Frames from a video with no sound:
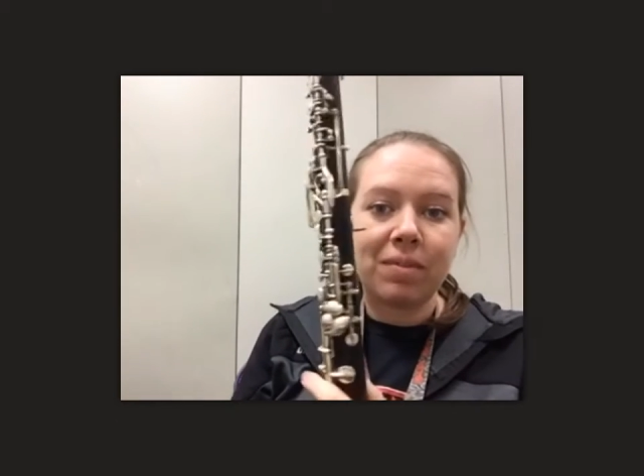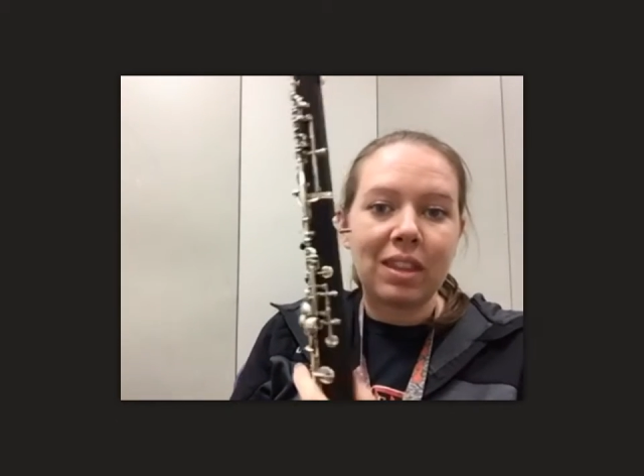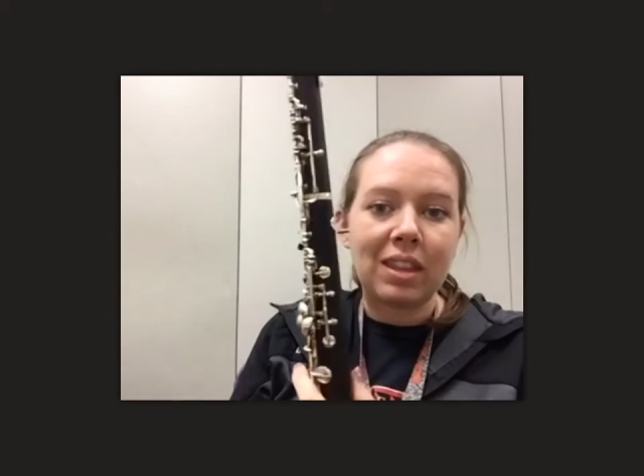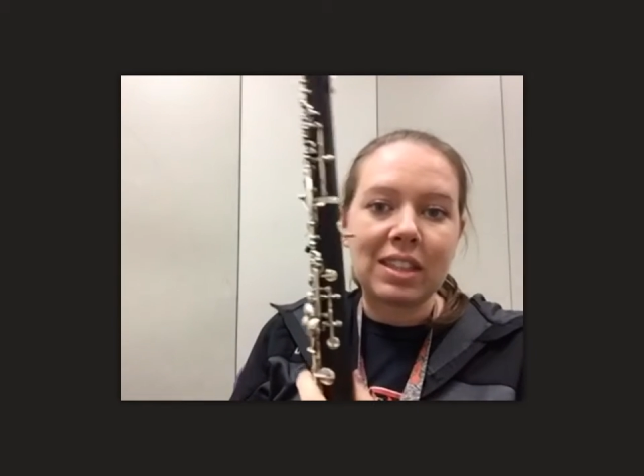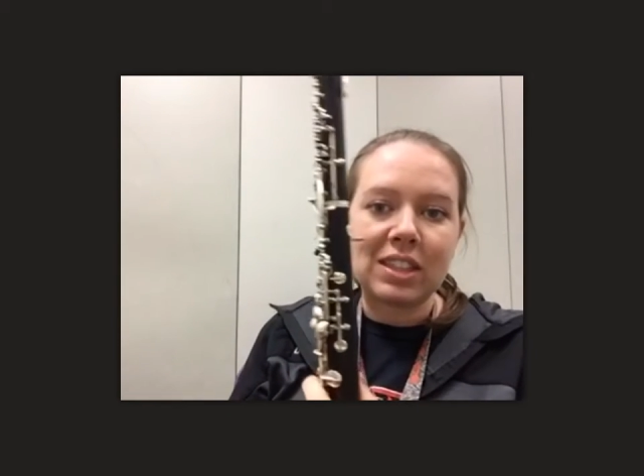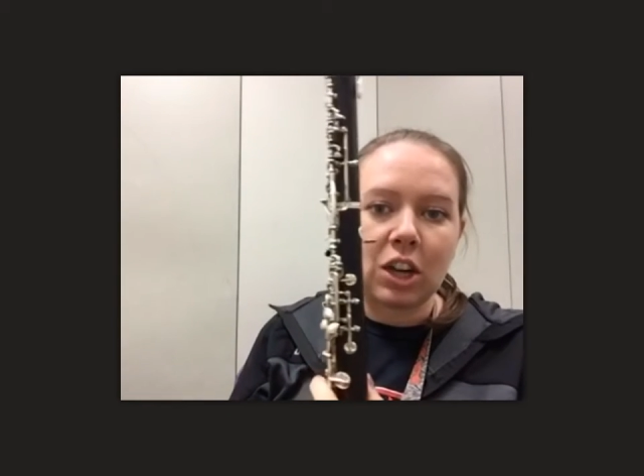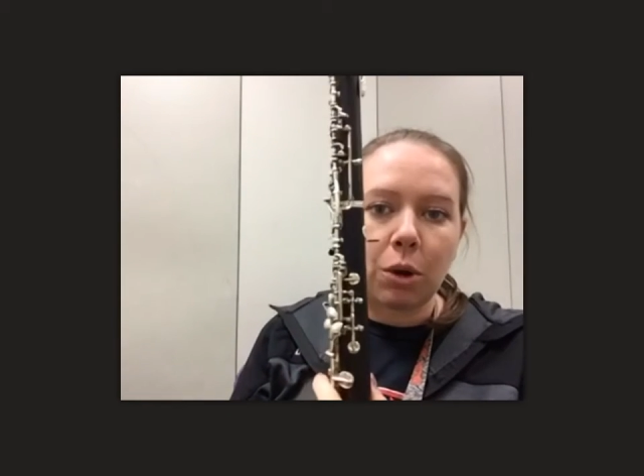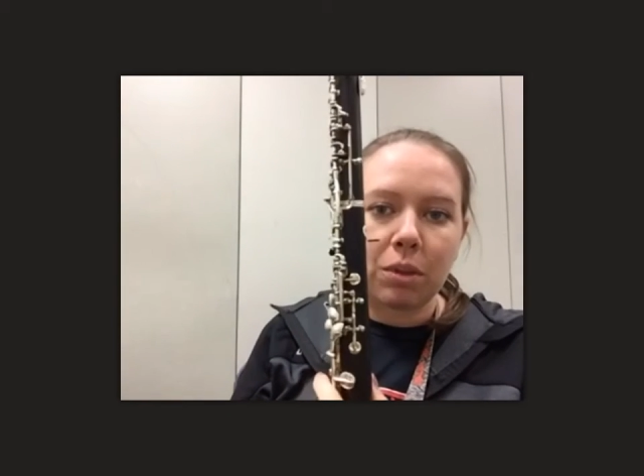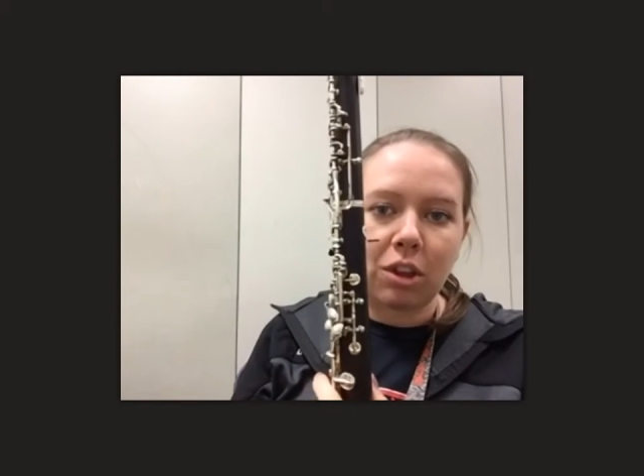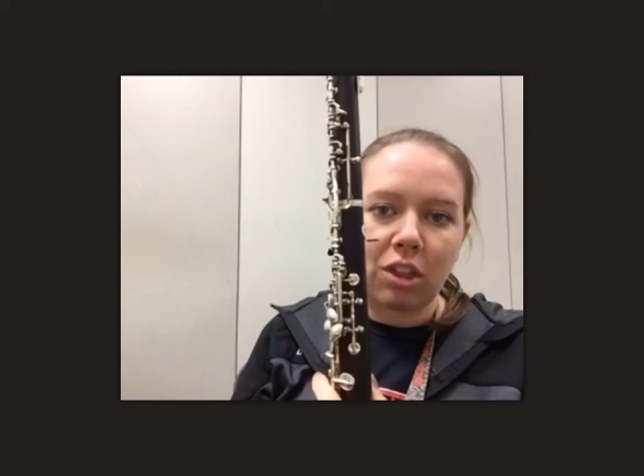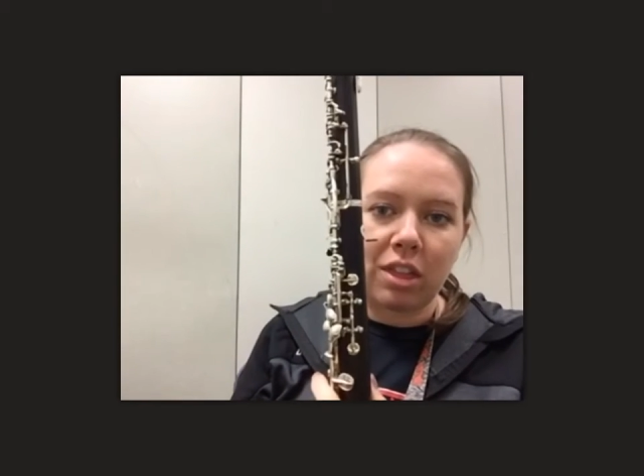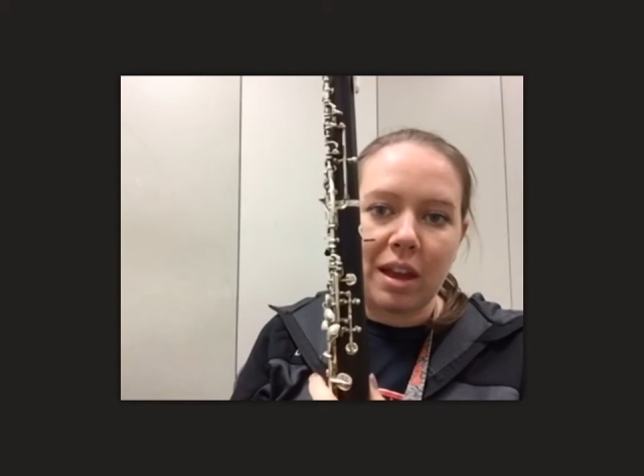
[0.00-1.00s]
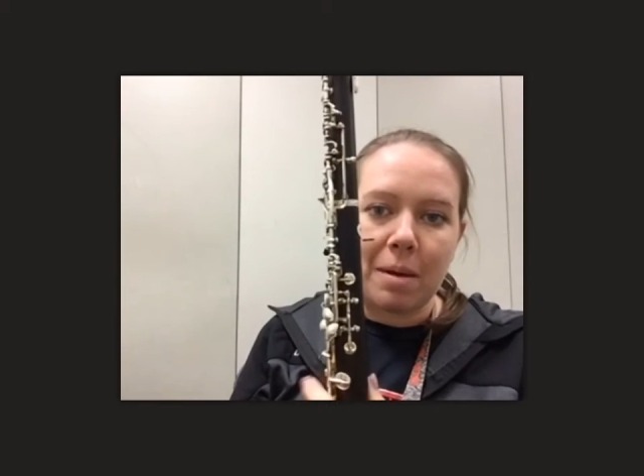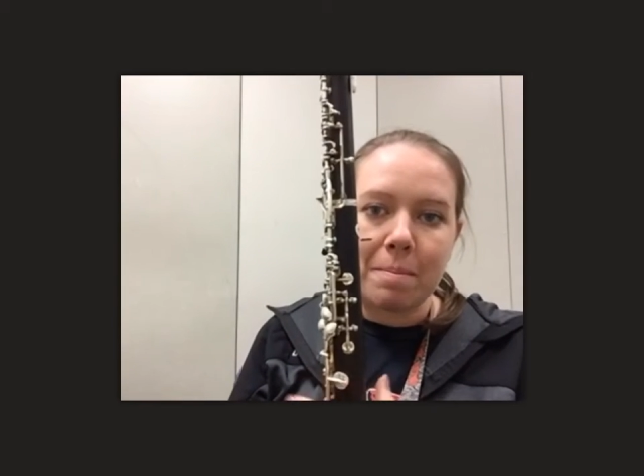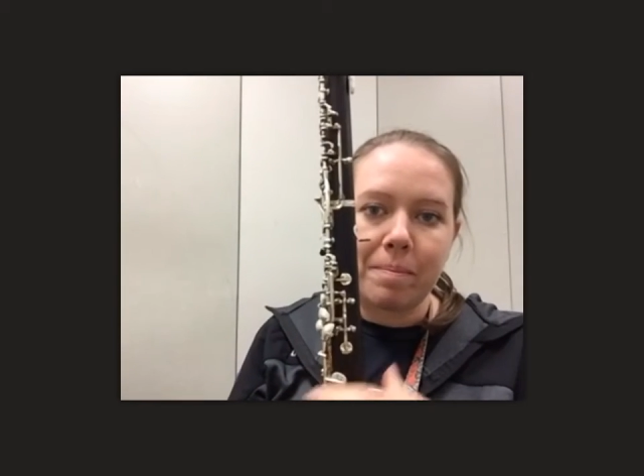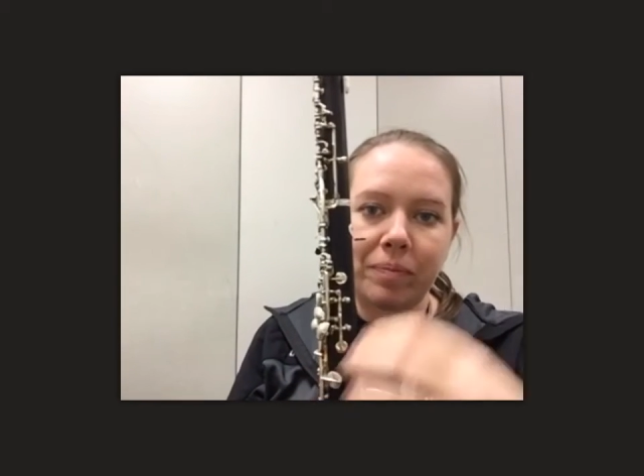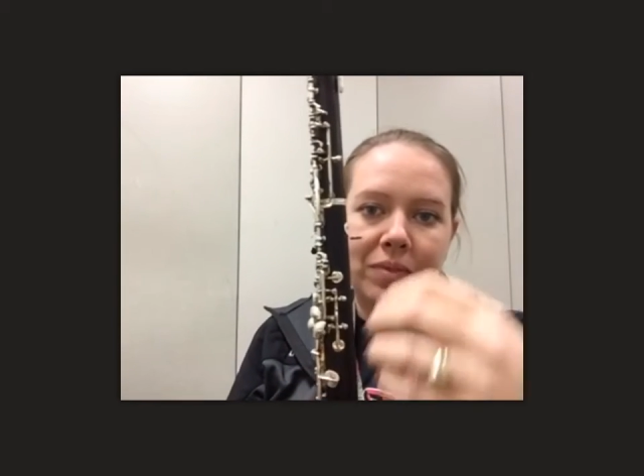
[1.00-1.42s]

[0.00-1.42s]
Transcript: Let's start with our thumb.